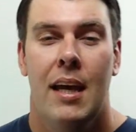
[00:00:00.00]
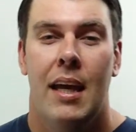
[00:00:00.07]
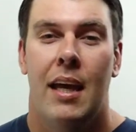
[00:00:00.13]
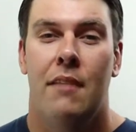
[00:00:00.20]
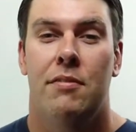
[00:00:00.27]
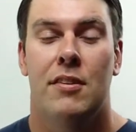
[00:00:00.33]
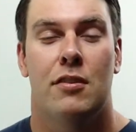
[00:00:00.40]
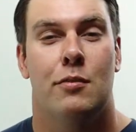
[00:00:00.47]

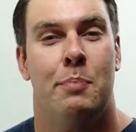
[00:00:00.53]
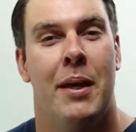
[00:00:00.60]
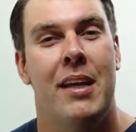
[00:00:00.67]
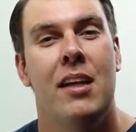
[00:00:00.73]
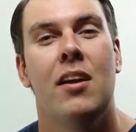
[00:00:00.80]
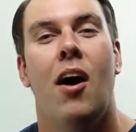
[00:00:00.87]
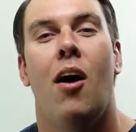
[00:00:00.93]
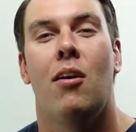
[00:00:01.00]
if you're
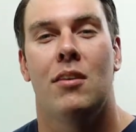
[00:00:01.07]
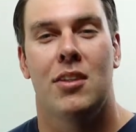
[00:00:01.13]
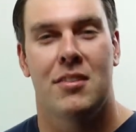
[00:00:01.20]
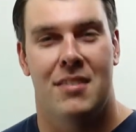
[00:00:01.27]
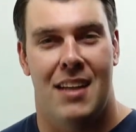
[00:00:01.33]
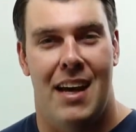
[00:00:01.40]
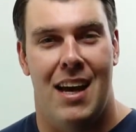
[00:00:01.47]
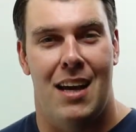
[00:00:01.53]
spending all your
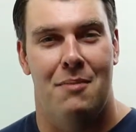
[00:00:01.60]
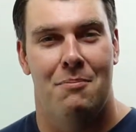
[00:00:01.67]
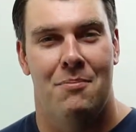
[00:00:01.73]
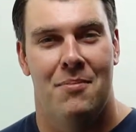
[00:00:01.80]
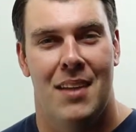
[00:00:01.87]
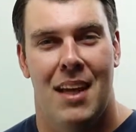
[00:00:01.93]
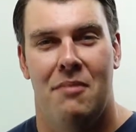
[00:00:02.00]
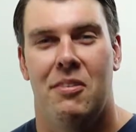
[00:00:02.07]
time,
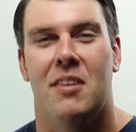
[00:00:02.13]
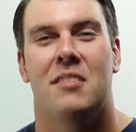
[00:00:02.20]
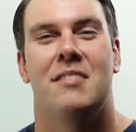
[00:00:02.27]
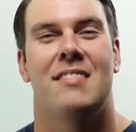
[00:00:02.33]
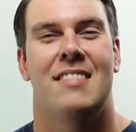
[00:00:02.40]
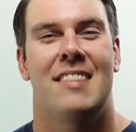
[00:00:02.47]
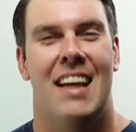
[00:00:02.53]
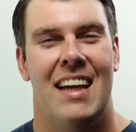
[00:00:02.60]
if you're
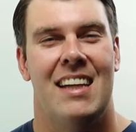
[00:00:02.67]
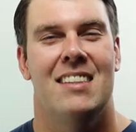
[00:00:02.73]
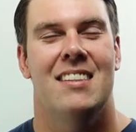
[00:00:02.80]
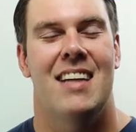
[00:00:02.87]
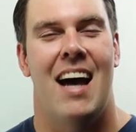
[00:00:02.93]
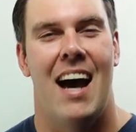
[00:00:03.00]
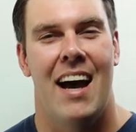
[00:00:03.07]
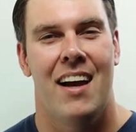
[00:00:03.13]
sick and
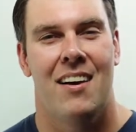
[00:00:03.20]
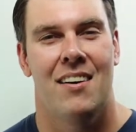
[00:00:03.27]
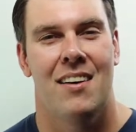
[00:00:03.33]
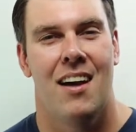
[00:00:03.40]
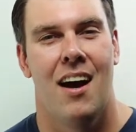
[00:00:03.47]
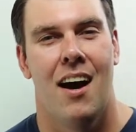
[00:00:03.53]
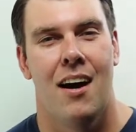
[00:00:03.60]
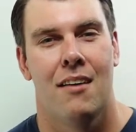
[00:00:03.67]
tired
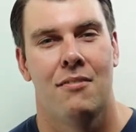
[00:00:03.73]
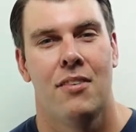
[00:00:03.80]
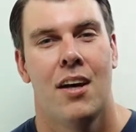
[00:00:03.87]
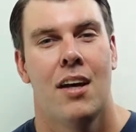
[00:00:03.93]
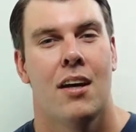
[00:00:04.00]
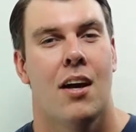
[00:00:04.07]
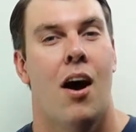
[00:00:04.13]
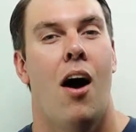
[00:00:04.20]
of
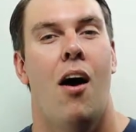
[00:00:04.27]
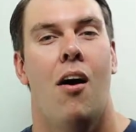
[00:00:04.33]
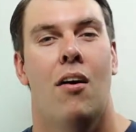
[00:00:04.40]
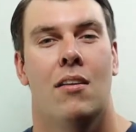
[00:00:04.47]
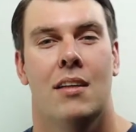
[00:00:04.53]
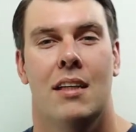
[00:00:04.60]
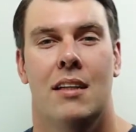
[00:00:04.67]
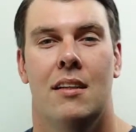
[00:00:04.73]

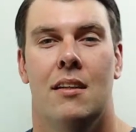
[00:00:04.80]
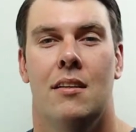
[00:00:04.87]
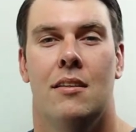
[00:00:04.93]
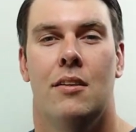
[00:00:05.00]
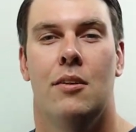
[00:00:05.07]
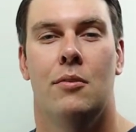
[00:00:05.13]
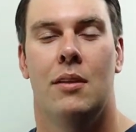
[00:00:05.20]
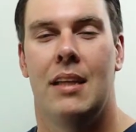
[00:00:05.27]
calling
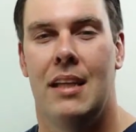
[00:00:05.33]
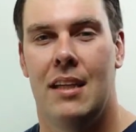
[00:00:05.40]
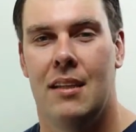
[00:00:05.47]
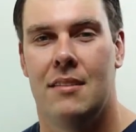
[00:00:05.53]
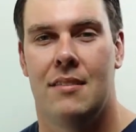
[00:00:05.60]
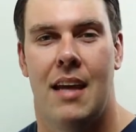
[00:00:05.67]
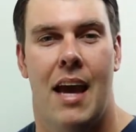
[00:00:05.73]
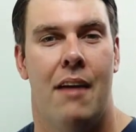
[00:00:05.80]
new
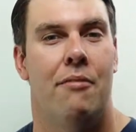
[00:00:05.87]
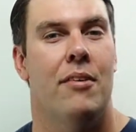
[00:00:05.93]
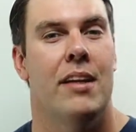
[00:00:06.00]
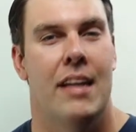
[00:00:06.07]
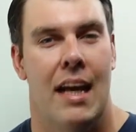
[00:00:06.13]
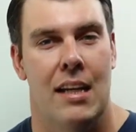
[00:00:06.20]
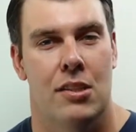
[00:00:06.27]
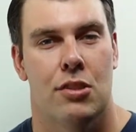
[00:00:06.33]
leads every
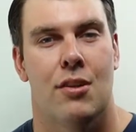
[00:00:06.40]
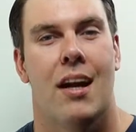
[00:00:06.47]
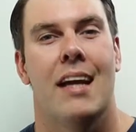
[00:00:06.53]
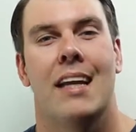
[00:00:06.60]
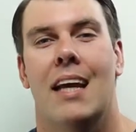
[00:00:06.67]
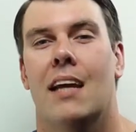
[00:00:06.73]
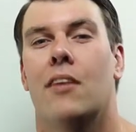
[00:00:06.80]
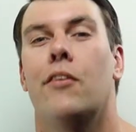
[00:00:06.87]
day, trying
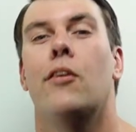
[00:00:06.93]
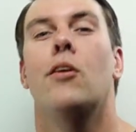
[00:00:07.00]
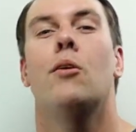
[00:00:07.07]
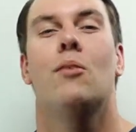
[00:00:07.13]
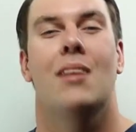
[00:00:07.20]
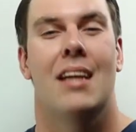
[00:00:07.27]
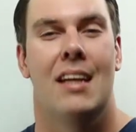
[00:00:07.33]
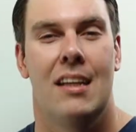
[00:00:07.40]
to get new
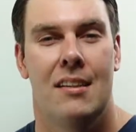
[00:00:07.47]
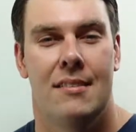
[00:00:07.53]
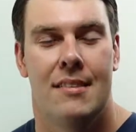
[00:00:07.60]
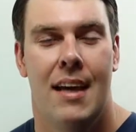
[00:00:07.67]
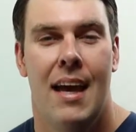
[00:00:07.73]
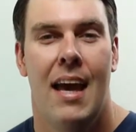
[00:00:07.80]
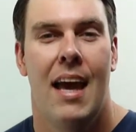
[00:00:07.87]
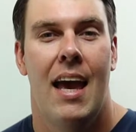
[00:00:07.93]

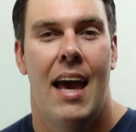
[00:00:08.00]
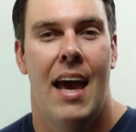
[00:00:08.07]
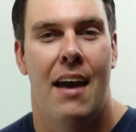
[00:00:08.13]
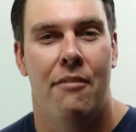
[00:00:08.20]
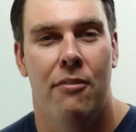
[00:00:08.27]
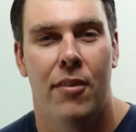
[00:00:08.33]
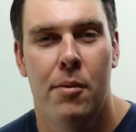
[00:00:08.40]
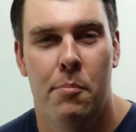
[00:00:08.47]
leads
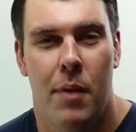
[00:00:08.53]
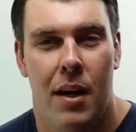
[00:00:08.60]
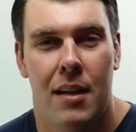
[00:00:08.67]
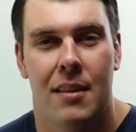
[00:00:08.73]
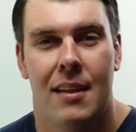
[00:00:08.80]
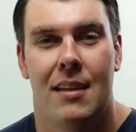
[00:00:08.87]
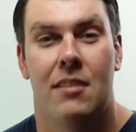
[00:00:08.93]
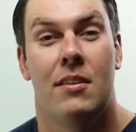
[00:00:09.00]
every
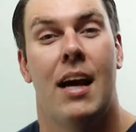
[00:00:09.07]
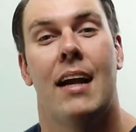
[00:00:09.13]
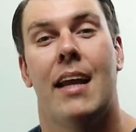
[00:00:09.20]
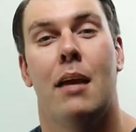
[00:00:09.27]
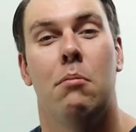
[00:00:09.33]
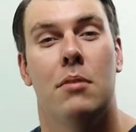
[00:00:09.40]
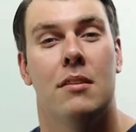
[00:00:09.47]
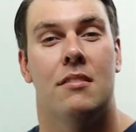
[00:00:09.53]
month, and you're not
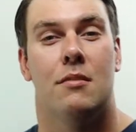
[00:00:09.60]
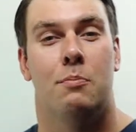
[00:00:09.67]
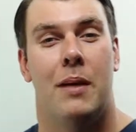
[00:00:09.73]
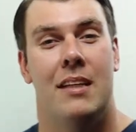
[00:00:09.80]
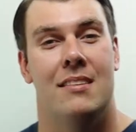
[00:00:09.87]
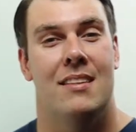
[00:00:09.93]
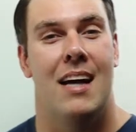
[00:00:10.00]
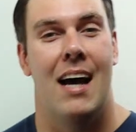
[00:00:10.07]
able to
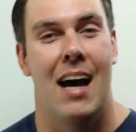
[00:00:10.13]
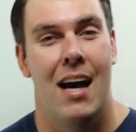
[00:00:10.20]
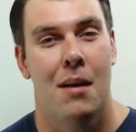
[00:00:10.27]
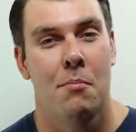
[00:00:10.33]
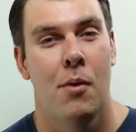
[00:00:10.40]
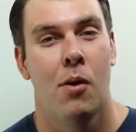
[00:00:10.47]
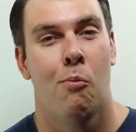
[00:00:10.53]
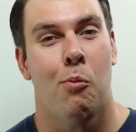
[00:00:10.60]
spend
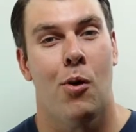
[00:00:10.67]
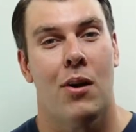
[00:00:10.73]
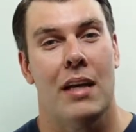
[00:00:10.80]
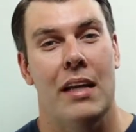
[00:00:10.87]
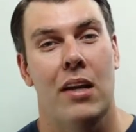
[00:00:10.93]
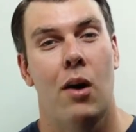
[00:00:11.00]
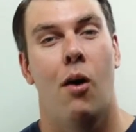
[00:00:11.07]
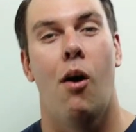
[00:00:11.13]
time
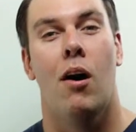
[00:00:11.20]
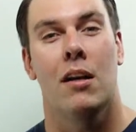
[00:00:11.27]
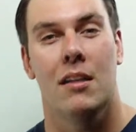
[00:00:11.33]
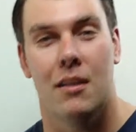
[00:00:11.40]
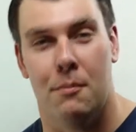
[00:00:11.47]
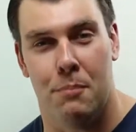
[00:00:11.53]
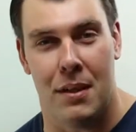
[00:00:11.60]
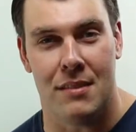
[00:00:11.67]
working on
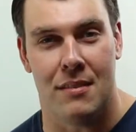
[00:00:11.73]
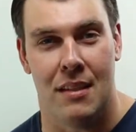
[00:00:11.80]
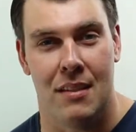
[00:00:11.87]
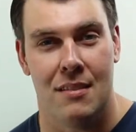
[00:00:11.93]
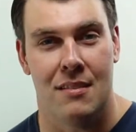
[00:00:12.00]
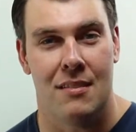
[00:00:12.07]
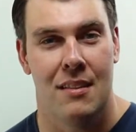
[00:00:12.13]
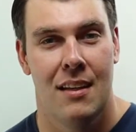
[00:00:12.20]
your
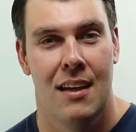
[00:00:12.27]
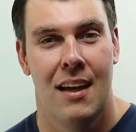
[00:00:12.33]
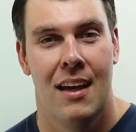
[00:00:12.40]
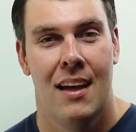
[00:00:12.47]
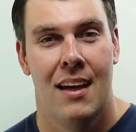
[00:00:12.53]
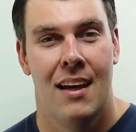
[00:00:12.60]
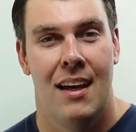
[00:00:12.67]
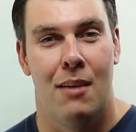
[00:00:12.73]
business
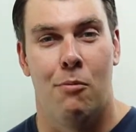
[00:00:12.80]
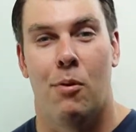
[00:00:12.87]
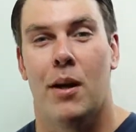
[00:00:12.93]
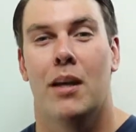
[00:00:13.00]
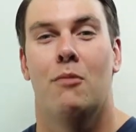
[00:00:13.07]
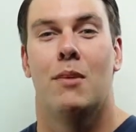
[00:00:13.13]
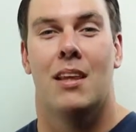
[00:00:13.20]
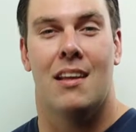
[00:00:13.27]
and
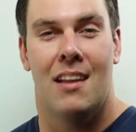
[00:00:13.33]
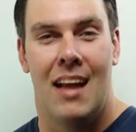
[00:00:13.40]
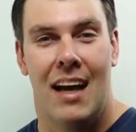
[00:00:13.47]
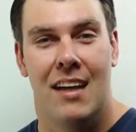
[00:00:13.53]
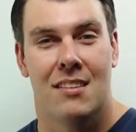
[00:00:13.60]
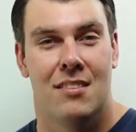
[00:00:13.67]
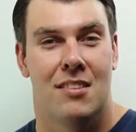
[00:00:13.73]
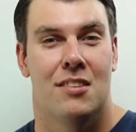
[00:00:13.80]
working with
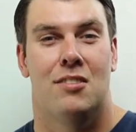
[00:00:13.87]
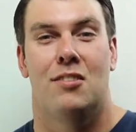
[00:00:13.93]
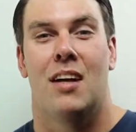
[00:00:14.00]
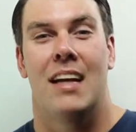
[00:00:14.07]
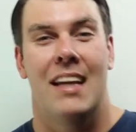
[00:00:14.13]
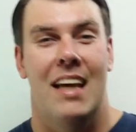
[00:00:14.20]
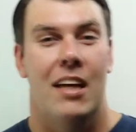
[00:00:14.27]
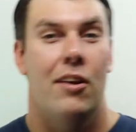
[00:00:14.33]
clients, you're just
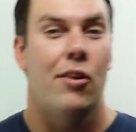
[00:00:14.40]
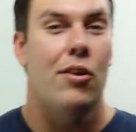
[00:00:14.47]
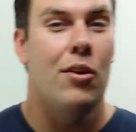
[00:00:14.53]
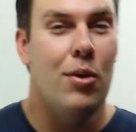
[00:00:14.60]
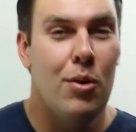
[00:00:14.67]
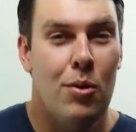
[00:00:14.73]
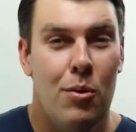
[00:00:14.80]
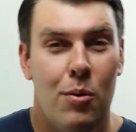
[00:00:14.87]
trying to get
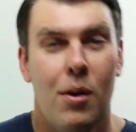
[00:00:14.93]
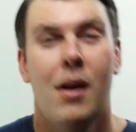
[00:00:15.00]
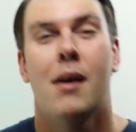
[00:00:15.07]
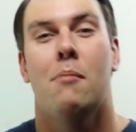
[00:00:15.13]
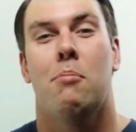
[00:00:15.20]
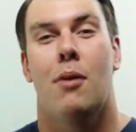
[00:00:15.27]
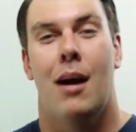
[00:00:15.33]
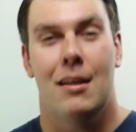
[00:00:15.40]
new
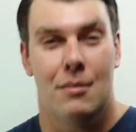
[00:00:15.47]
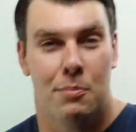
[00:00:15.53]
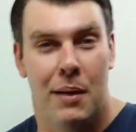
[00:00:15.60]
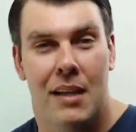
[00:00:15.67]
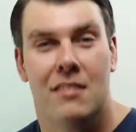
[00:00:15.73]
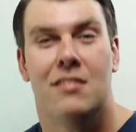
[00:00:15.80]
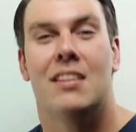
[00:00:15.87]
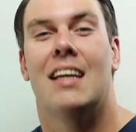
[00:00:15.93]

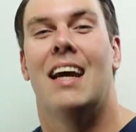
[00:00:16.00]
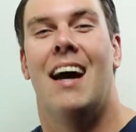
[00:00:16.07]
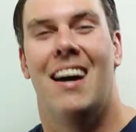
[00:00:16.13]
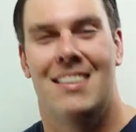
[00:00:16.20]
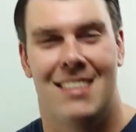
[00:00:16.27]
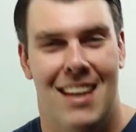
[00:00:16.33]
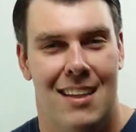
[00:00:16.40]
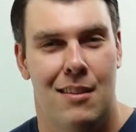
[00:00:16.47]
prospects to
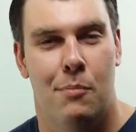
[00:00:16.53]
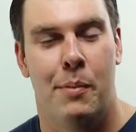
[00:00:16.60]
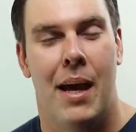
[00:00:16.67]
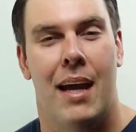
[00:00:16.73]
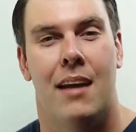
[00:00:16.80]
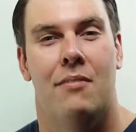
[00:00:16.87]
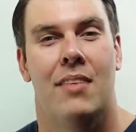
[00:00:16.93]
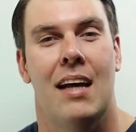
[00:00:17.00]
contact you
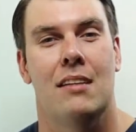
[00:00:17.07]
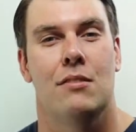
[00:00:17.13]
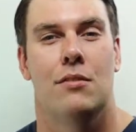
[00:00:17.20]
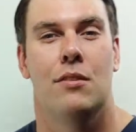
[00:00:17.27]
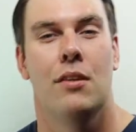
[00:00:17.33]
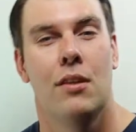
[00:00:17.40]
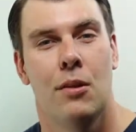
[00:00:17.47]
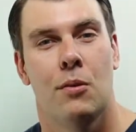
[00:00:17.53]
back. If that's
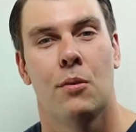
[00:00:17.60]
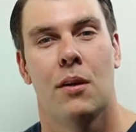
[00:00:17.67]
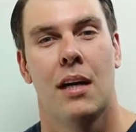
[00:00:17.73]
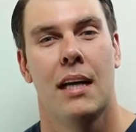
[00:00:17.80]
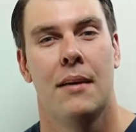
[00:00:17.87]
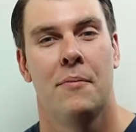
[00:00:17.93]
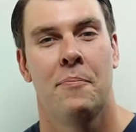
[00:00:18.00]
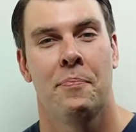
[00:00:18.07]
you,
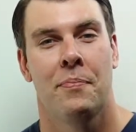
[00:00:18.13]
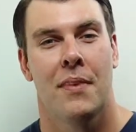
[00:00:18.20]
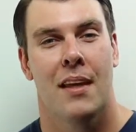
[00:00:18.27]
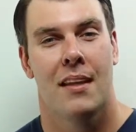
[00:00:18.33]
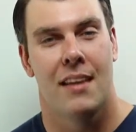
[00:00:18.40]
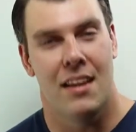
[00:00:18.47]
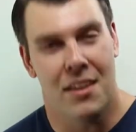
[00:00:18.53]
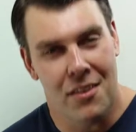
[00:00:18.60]

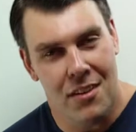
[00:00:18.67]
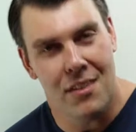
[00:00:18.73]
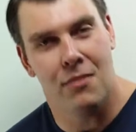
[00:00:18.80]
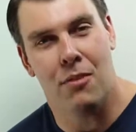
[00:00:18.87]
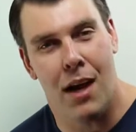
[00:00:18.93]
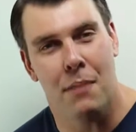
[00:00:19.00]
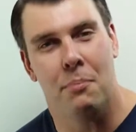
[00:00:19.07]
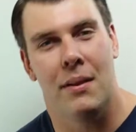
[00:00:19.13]
then you're in the
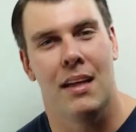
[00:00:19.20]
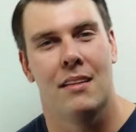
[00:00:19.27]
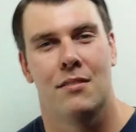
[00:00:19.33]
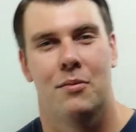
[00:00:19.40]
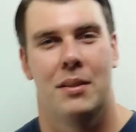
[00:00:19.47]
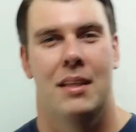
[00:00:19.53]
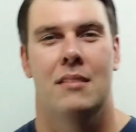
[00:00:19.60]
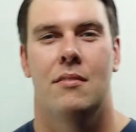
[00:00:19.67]
right place
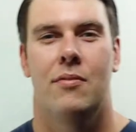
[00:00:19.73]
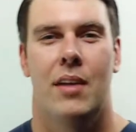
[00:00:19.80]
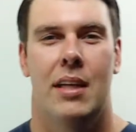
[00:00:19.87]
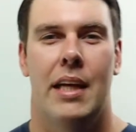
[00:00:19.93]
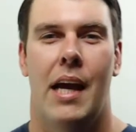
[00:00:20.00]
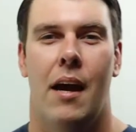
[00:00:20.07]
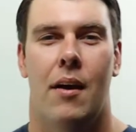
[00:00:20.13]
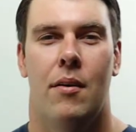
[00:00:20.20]
with this
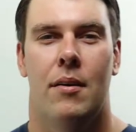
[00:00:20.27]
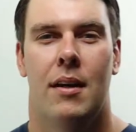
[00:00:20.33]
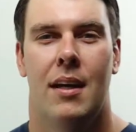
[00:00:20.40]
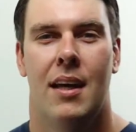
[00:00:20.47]
video.